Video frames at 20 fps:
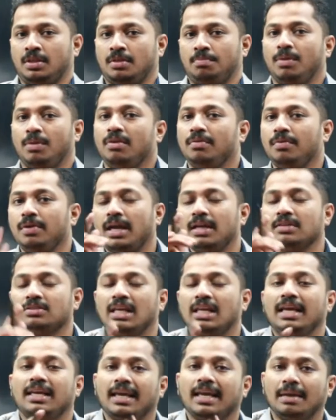Will behaves
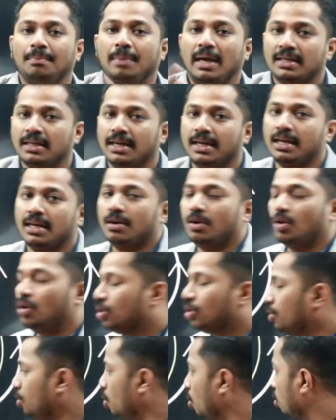like a magnetic
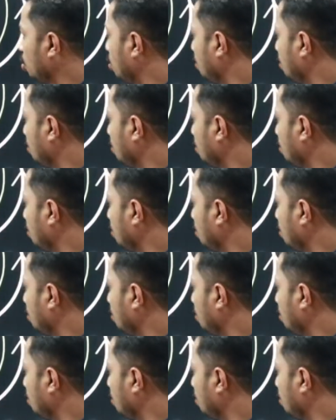north